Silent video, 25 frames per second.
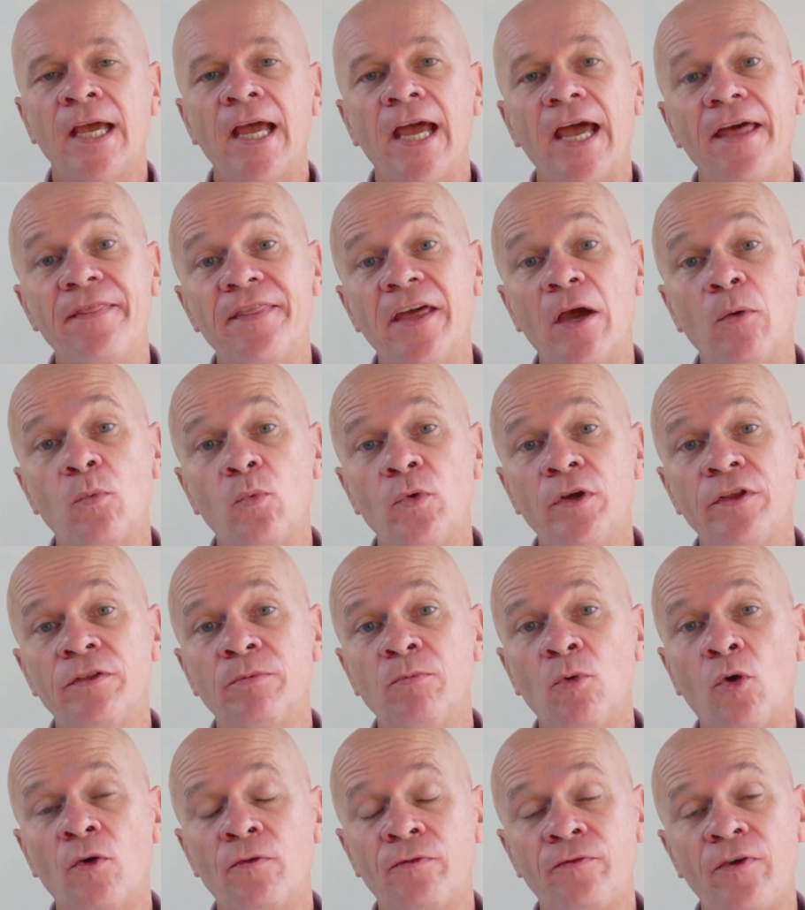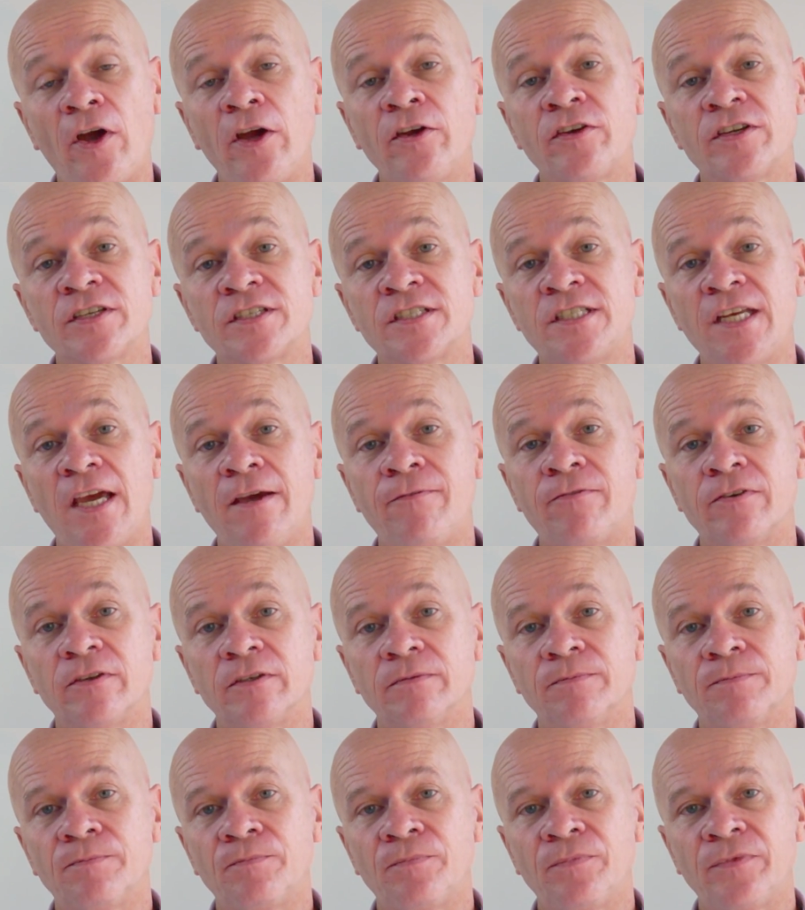and that with more focused
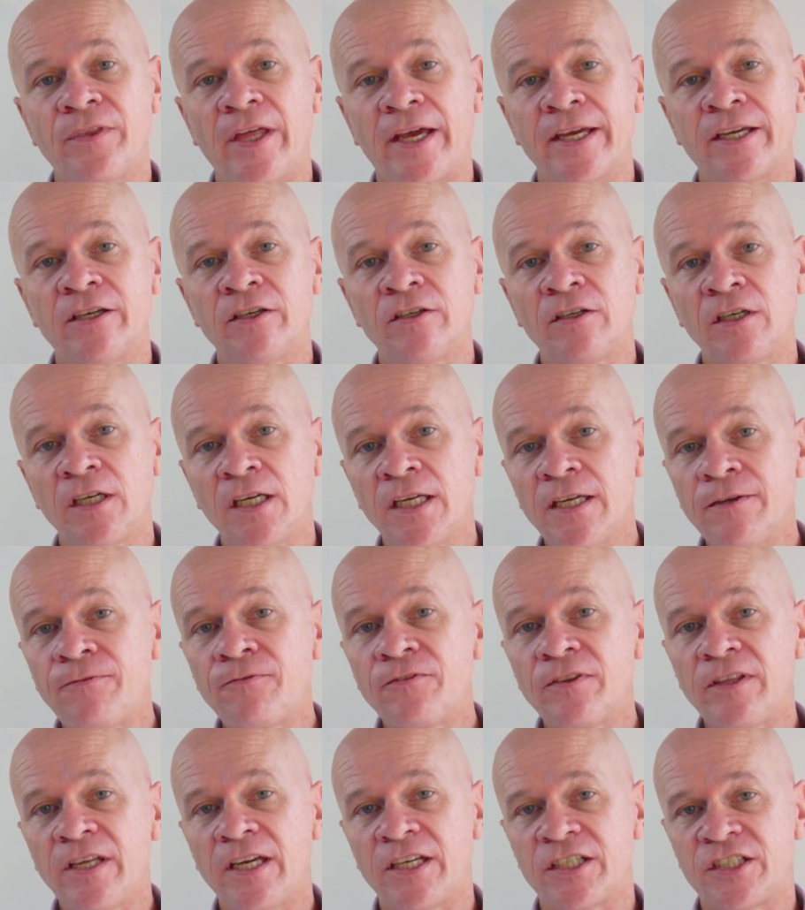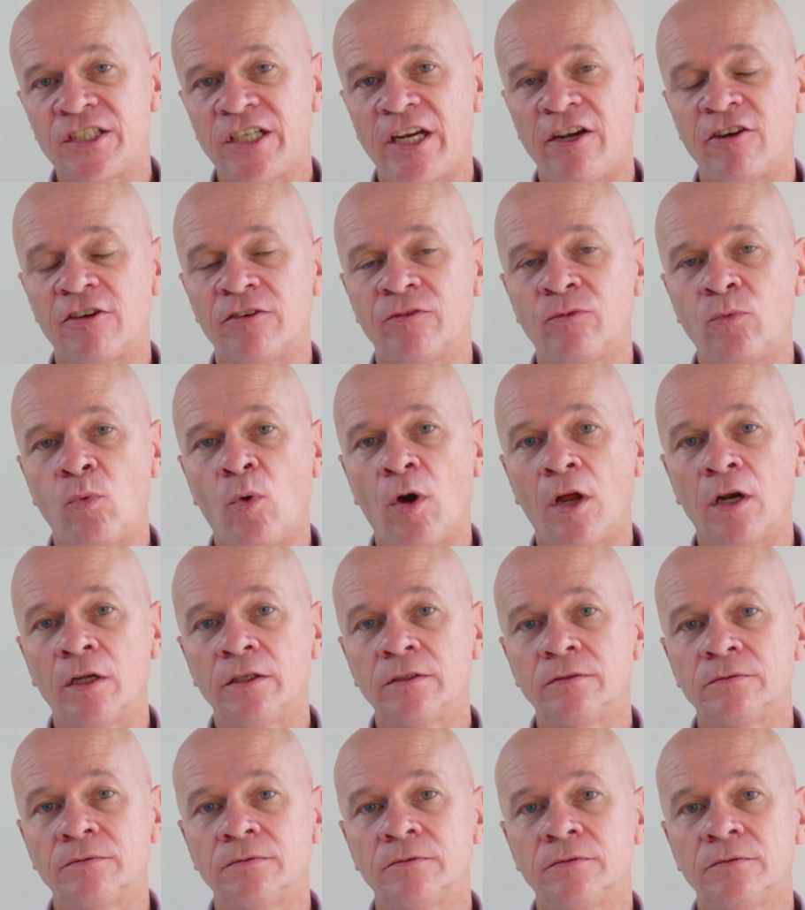effort they could lift their share of wallet